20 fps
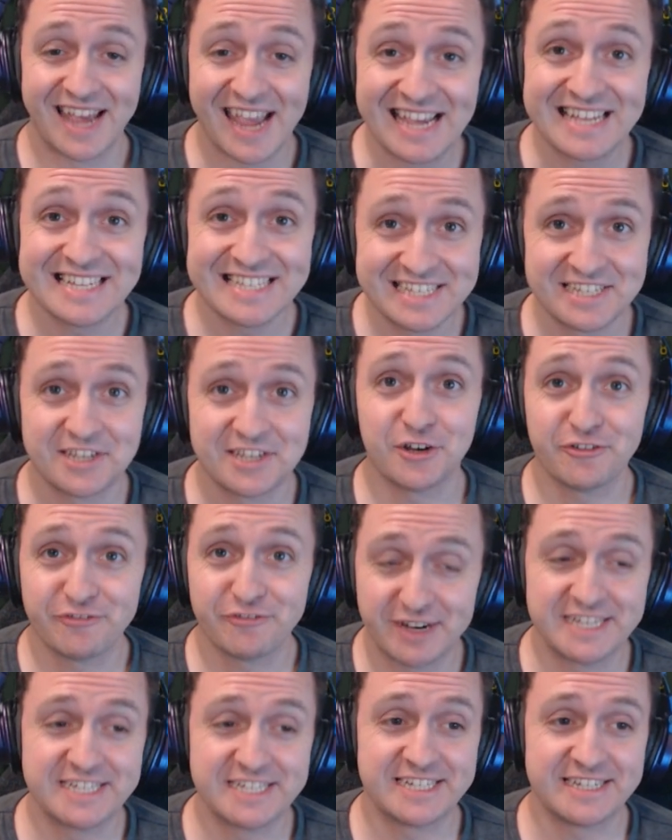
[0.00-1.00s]
89
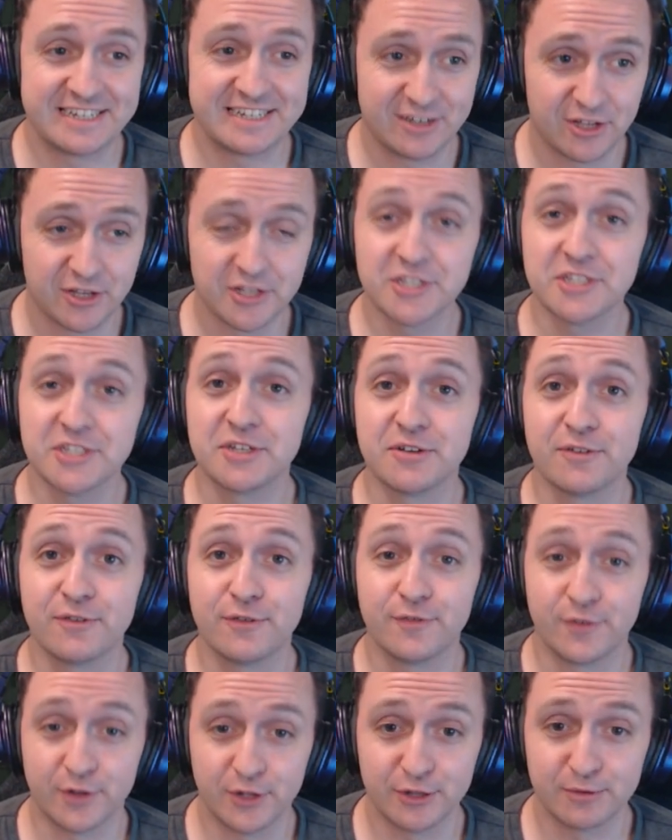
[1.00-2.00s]
rated, lost to
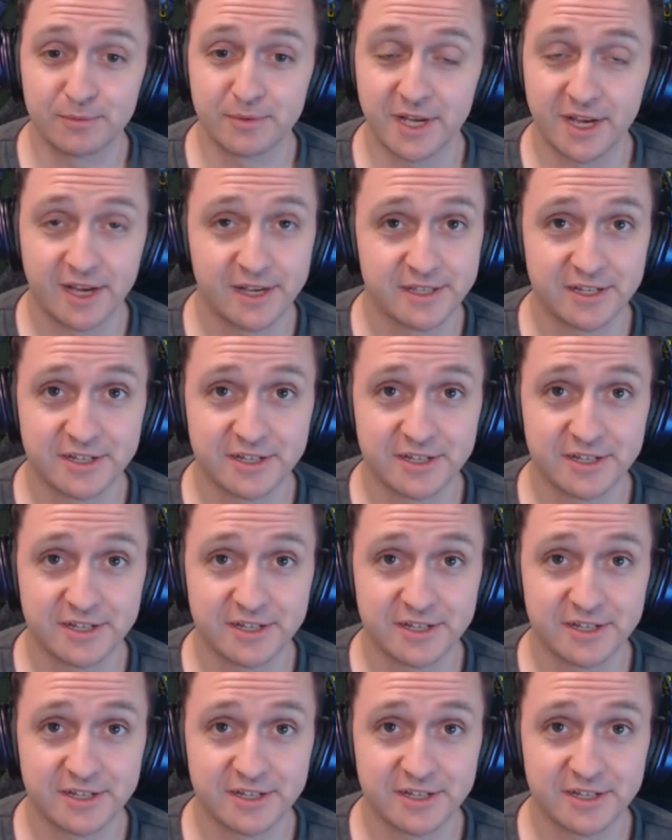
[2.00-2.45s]
Fulham, guys.